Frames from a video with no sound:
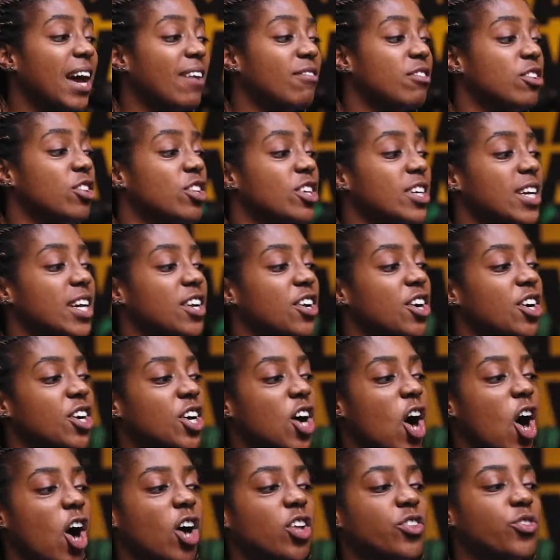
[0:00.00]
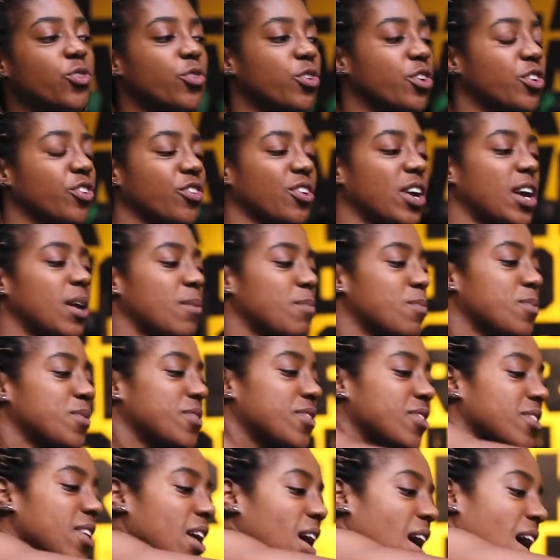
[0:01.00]
have a look at our Condor
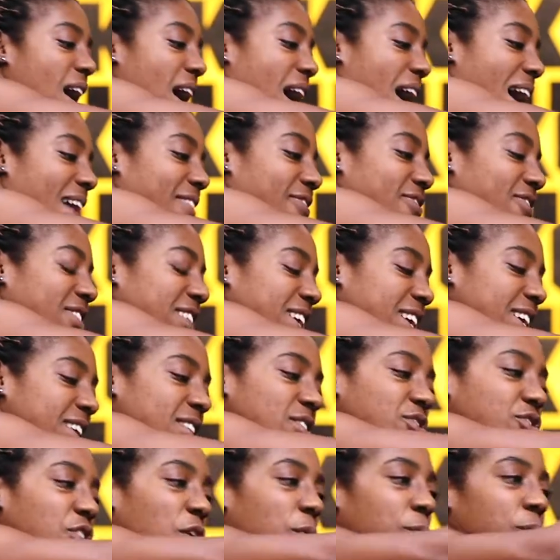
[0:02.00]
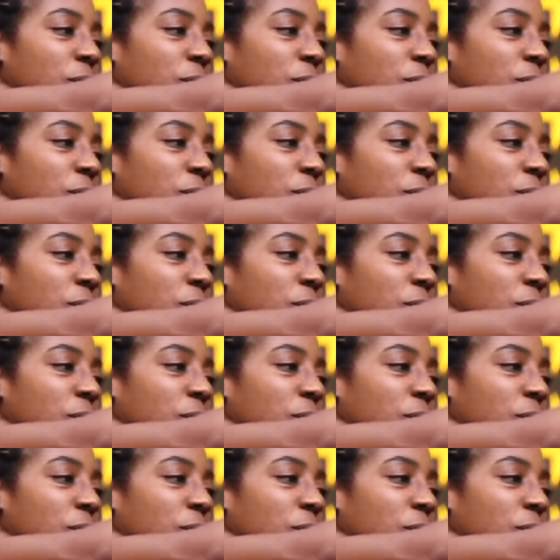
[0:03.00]
grips. And these are